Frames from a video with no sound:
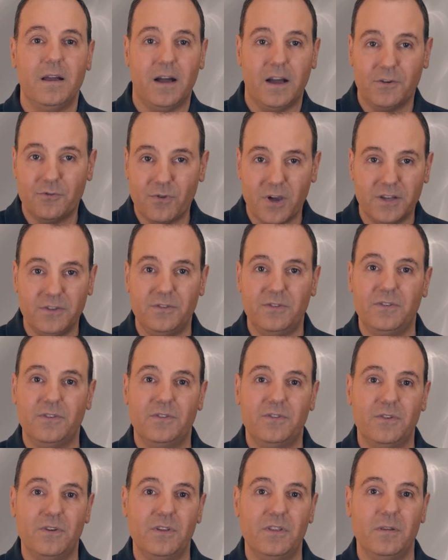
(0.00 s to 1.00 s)
I tried to
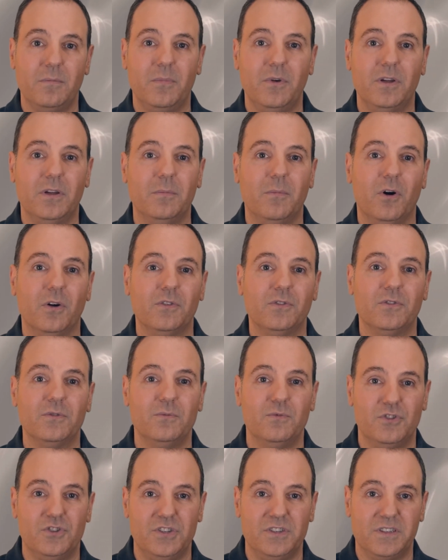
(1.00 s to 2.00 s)
discern the bergamot,
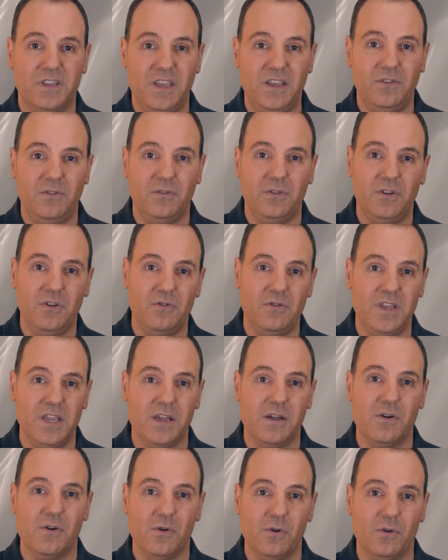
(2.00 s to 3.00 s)
which is key to the
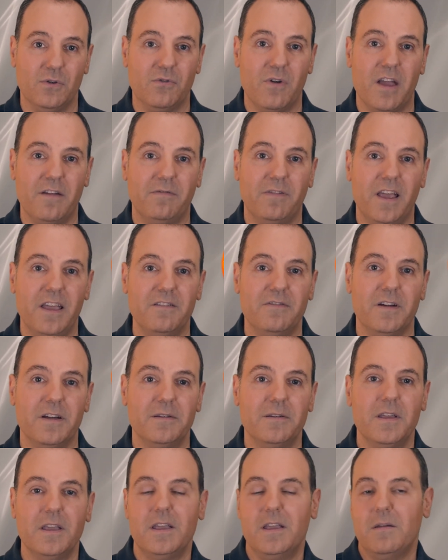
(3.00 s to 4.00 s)
unique Earl Grey flavour,
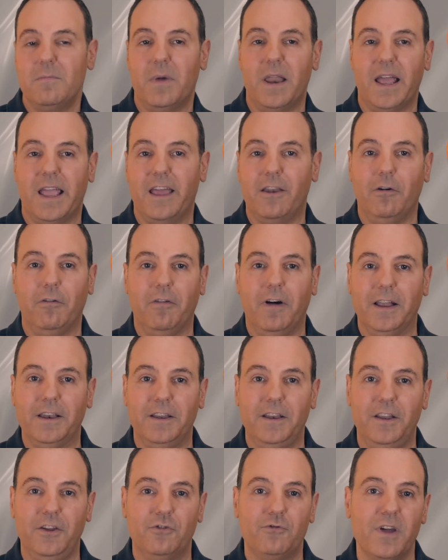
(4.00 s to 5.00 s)
but I cannot find
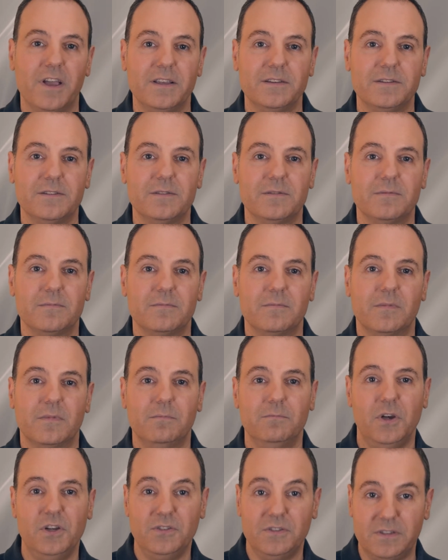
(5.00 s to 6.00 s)
any trace.
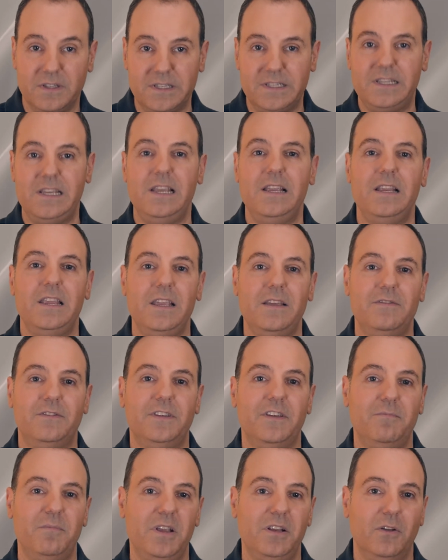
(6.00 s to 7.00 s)
Most of the tea leaves
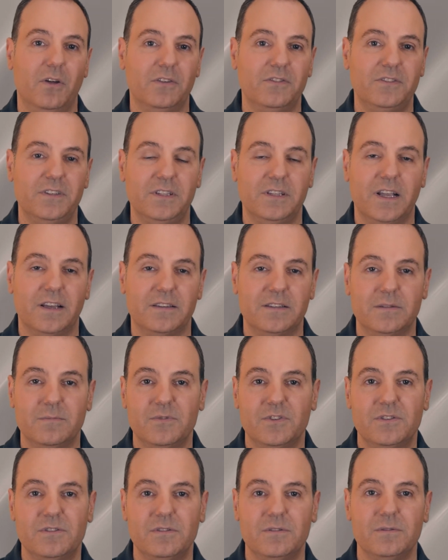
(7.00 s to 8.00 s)
have been lost in
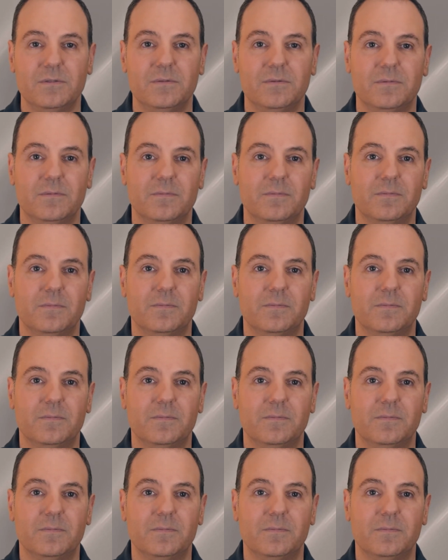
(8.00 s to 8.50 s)
customs too.